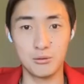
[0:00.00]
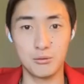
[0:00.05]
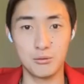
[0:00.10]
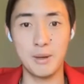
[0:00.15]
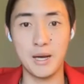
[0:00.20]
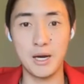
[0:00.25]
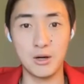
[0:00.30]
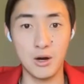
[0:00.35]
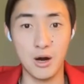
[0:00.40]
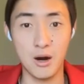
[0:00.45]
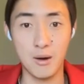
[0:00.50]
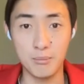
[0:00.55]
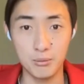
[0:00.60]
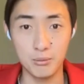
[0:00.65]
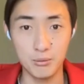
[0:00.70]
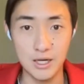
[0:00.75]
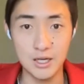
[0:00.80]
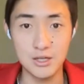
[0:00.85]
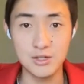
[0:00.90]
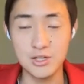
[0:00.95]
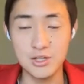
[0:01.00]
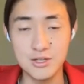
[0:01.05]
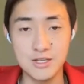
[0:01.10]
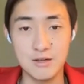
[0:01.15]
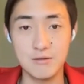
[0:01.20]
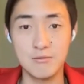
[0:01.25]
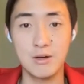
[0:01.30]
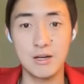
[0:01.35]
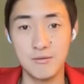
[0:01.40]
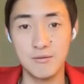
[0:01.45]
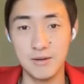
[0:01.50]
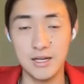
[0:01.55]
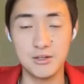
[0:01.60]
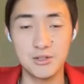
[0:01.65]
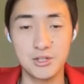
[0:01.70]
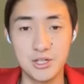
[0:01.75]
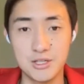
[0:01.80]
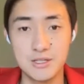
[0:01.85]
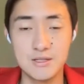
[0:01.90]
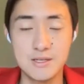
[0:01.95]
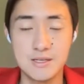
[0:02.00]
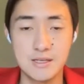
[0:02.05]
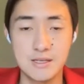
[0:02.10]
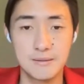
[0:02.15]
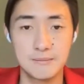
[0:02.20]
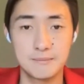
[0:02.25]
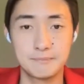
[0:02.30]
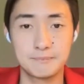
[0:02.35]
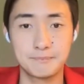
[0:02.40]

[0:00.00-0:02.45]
through better operations and renovations.